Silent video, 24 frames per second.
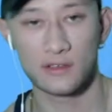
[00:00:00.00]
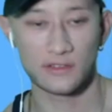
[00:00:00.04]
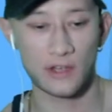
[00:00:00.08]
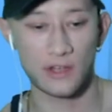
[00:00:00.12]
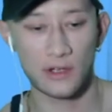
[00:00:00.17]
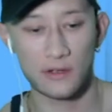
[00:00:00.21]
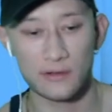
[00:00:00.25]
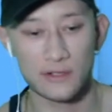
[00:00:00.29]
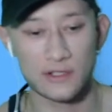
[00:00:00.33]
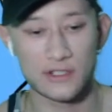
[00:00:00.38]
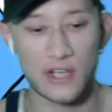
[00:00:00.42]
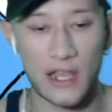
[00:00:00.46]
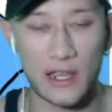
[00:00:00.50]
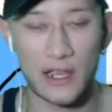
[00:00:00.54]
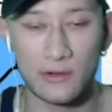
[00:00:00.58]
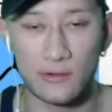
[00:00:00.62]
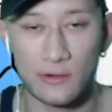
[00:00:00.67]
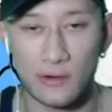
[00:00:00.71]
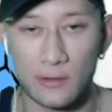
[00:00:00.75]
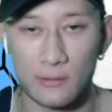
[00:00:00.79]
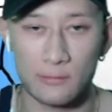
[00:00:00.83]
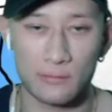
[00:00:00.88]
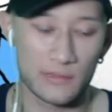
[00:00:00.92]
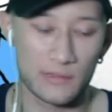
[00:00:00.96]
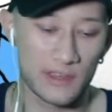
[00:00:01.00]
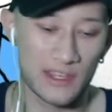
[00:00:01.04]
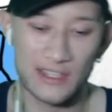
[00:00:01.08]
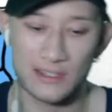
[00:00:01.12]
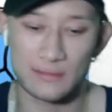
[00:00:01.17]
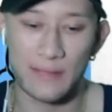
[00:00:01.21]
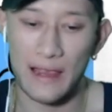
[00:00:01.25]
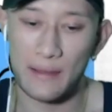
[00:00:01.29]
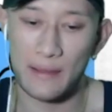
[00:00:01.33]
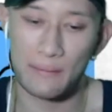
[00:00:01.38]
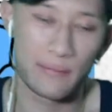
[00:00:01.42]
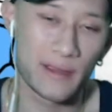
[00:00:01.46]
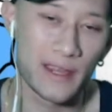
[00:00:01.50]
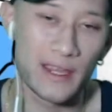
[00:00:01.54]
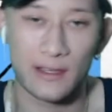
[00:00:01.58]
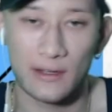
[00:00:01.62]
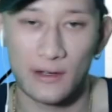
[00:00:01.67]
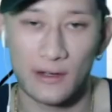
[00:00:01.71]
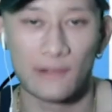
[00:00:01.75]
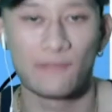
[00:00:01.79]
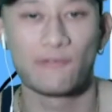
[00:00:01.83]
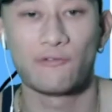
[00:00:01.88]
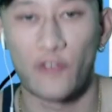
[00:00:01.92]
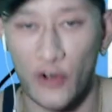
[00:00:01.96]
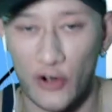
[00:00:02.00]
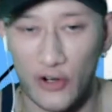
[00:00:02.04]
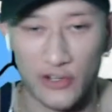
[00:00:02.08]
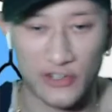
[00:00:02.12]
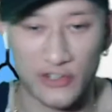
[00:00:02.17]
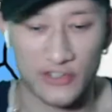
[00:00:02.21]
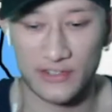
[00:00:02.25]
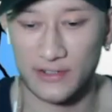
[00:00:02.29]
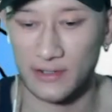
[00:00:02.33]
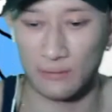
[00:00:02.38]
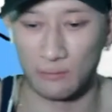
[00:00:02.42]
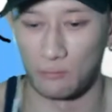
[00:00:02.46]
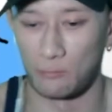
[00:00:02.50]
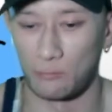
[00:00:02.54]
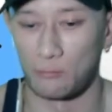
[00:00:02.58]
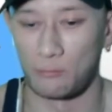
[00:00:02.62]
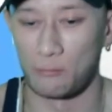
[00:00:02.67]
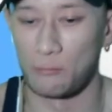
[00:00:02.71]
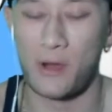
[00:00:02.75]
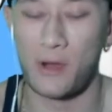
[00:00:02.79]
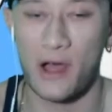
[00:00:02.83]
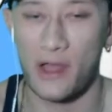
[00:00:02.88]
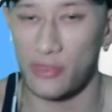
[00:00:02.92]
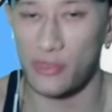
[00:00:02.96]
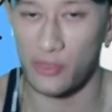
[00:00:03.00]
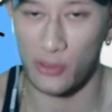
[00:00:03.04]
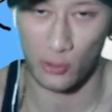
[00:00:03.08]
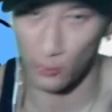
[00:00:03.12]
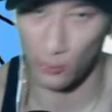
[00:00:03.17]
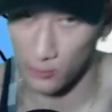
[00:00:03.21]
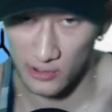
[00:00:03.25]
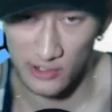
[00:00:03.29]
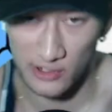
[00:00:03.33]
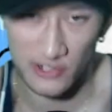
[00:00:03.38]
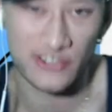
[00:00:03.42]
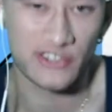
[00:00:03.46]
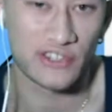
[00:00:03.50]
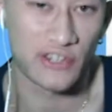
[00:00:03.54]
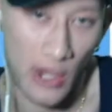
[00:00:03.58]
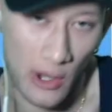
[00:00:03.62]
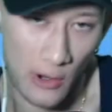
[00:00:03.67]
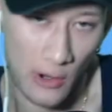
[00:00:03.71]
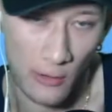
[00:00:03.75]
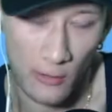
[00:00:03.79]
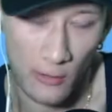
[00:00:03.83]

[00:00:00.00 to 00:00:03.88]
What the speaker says: in general, this might be your first month or so.